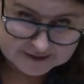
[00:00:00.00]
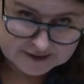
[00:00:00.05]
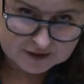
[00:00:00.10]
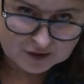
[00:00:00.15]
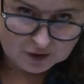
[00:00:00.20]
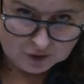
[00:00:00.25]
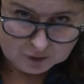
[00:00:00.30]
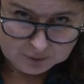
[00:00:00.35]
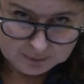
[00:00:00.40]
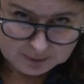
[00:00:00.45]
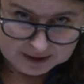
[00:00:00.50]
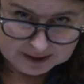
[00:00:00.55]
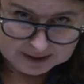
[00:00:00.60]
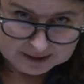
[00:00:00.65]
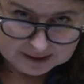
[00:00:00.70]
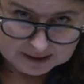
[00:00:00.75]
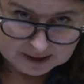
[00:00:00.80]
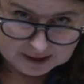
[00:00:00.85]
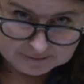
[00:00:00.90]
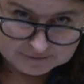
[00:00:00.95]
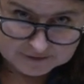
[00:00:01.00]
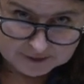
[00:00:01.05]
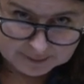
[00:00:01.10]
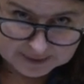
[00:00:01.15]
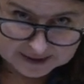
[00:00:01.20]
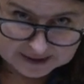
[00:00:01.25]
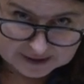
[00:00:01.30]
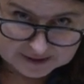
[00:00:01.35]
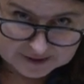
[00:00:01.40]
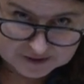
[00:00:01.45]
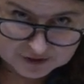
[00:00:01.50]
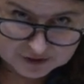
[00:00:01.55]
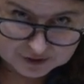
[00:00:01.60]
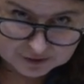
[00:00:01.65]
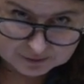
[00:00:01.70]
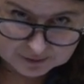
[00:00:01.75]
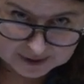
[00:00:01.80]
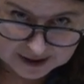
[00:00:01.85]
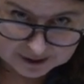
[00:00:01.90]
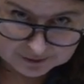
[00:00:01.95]
scope of the bill is
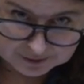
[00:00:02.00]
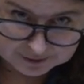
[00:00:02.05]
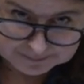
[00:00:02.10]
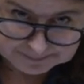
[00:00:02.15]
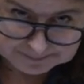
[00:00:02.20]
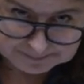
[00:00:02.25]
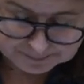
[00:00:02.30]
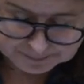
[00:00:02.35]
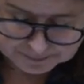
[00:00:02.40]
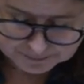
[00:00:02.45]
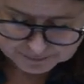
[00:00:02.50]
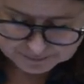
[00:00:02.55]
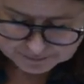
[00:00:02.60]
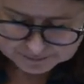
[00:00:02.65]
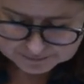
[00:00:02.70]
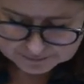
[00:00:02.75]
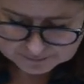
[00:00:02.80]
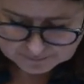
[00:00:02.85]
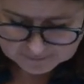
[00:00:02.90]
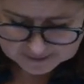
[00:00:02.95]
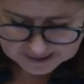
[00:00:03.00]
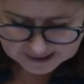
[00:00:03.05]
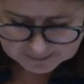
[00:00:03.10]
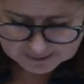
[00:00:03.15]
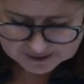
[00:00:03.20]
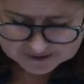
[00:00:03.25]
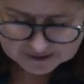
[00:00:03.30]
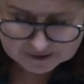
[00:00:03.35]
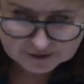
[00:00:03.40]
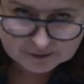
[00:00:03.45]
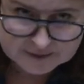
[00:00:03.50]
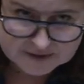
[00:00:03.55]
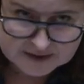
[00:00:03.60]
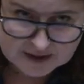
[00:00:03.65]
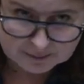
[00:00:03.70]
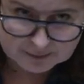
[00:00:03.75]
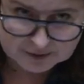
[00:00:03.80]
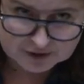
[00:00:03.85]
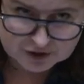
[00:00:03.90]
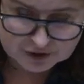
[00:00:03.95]
too narrow. Um, I think there was an
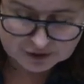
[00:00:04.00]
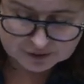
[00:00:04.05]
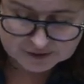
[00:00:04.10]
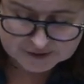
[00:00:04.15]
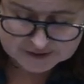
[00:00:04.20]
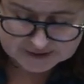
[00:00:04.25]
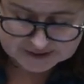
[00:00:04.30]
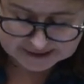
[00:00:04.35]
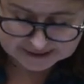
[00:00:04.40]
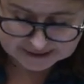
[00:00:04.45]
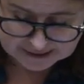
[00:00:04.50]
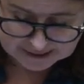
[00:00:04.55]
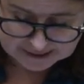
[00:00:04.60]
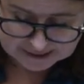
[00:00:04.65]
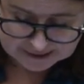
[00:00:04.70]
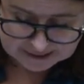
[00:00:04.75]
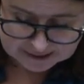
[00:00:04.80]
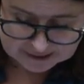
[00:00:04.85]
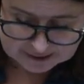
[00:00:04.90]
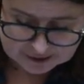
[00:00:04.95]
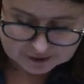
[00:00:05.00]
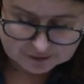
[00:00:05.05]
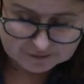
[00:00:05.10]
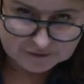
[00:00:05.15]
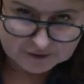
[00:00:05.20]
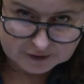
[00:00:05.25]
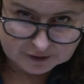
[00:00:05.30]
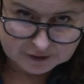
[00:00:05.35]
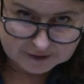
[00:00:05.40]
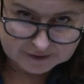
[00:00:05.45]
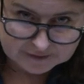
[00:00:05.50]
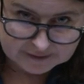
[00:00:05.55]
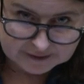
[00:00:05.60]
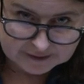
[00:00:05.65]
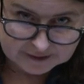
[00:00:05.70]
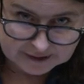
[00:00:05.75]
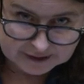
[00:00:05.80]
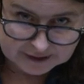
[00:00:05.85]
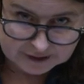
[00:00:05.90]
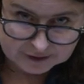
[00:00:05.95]
opportunity, you know, if you look at
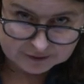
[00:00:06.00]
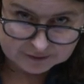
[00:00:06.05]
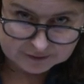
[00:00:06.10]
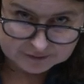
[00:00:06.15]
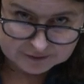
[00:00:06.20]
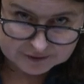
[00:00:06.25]
the EU